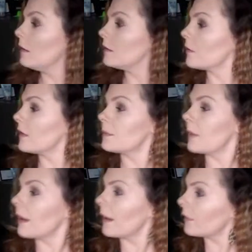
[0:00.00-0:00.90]
So that's my
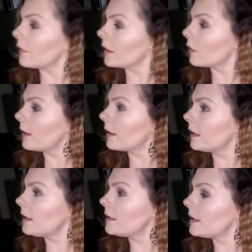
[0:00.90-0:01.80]
kind of thing. Quick,
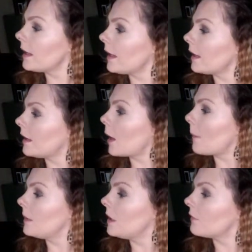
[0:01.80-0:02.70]
easy, and
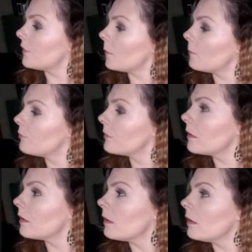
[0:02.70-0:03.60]
beautiful.
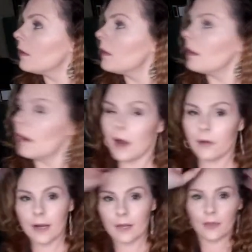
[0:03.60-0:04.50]
All right.